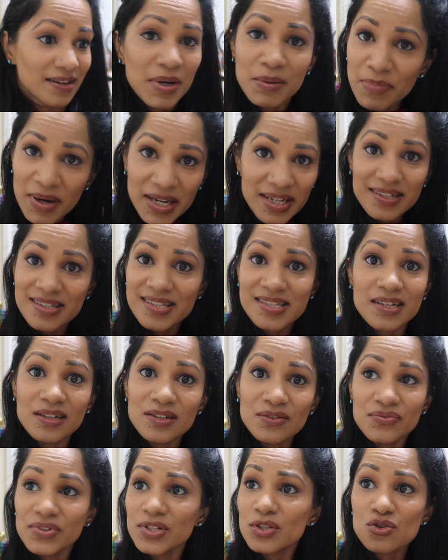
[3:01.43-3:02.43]
But by
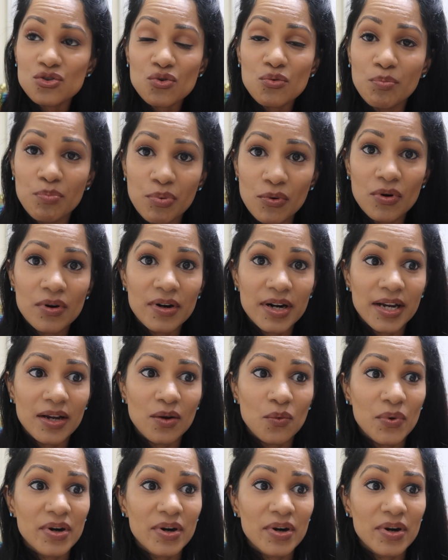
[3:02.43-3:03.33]
itself, it's so boring.